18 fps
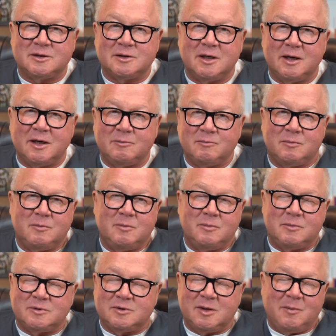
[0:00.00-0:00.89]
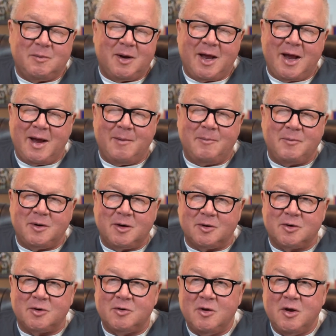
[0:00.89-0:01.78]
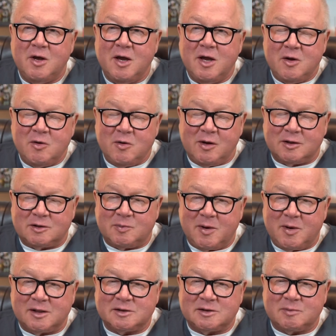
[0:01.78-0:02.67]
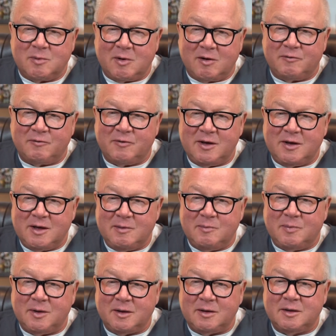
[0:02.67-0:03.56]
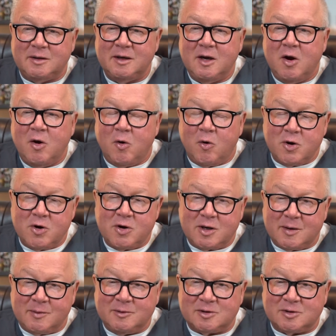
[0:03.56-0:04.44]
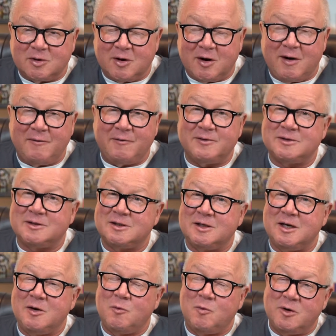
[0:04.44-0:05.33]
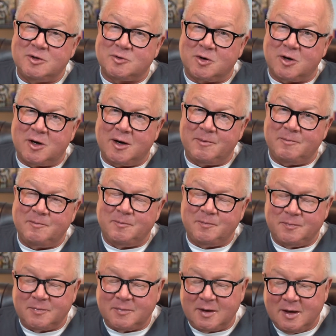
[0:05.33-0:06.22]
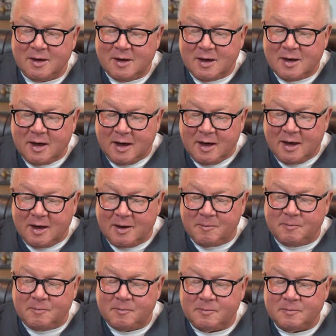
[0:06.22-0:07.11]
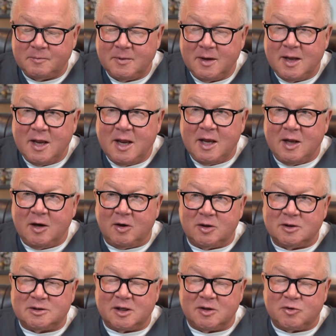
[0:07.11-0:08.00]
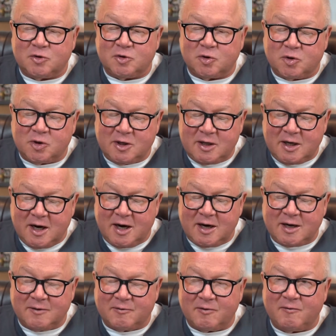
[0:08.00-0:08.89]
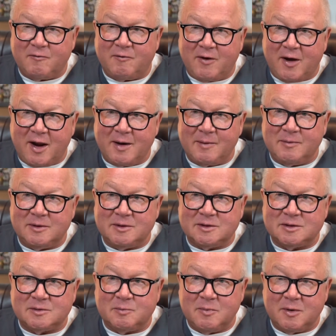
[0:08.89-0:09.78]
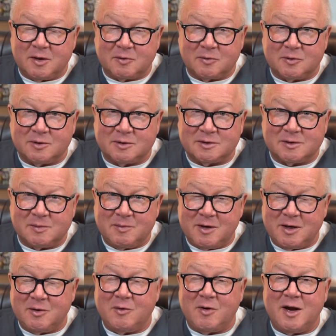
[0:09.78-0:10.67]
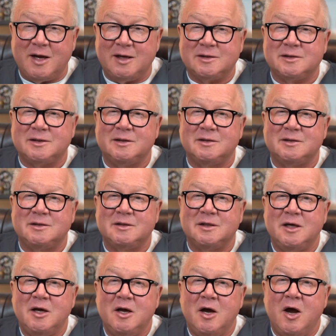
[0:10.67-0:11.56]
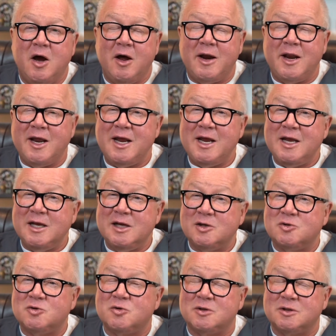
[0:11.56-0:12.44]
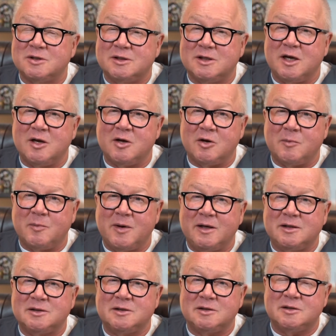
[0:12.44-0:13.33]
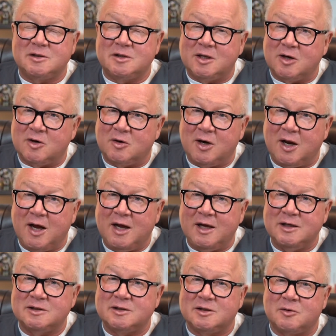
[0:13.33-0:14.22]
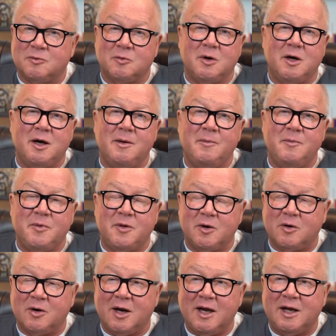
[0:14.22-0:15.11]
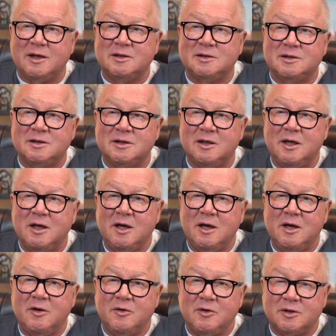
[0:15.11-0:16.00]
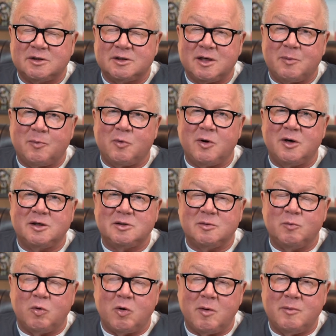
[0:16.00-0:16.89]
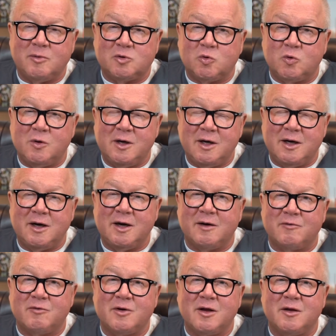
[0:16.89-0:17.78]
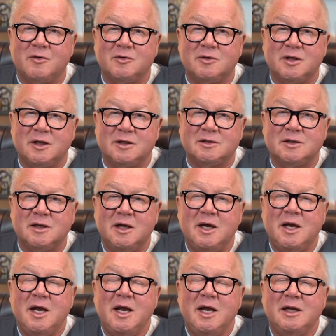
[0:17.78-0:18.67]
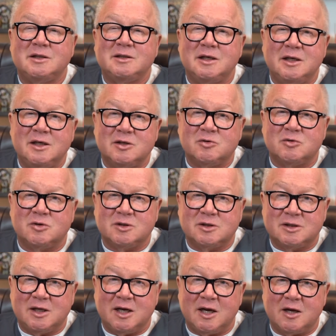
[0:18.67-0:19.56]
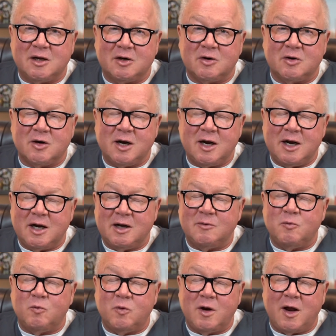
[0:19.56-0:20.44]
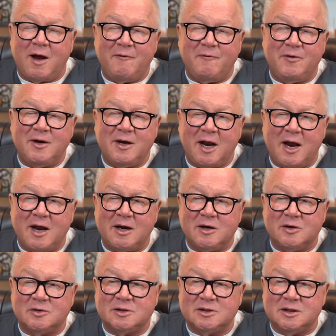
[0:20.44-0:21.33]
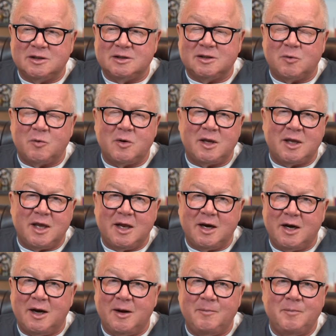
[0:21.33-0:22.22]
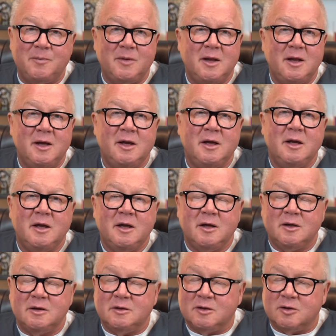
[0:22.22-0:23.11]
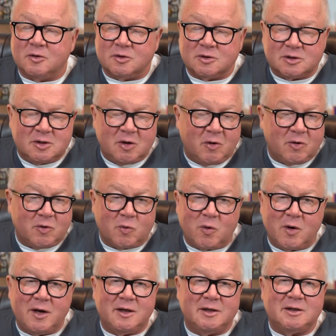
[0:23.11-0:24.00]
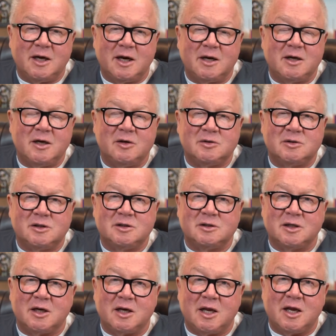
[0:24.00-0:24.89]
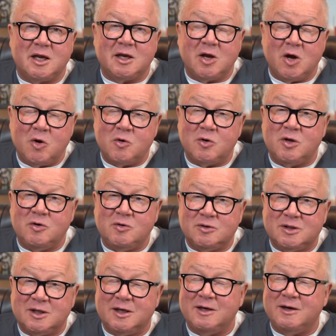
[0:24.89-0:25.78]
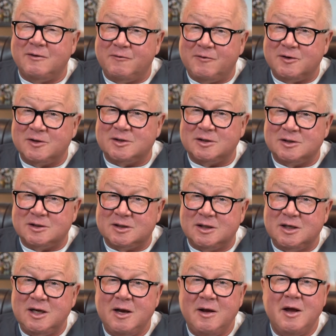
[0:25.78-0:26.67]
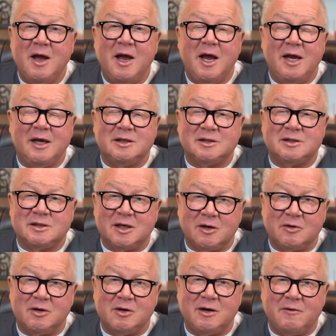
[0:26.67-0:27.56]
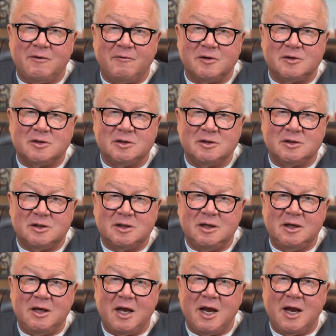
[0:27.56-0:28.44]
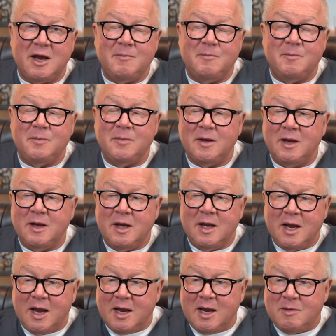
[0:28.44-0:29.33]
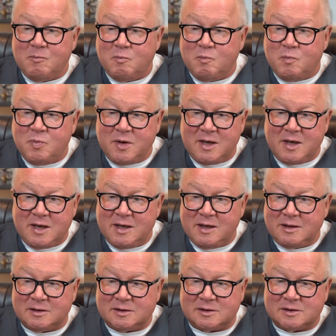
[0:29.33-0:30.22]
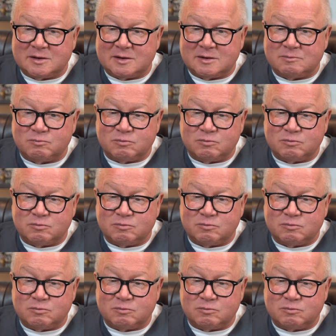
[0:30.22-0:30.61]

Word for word: at some lab near you. You'll have to pay a small fee, but or you come into our office and we draw it. Mm -hmm. um, it looks at 39 different vitamins, minerals, amino acids on an intracellular basis. There lies the rub. There lies the separation point between it and every other test. It's intracellular. And hey, we often diagnose things that we cannot. There is no other way to diagnose these, like a CoQ10 deficiency, a serine deficiency, a a B3,